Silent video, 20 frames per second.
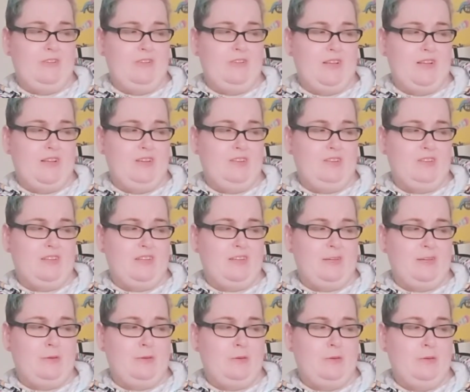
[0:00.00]
things
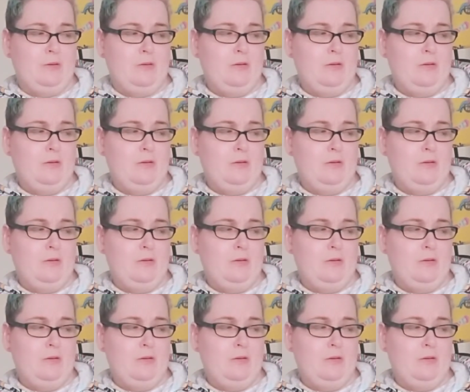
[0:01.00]
like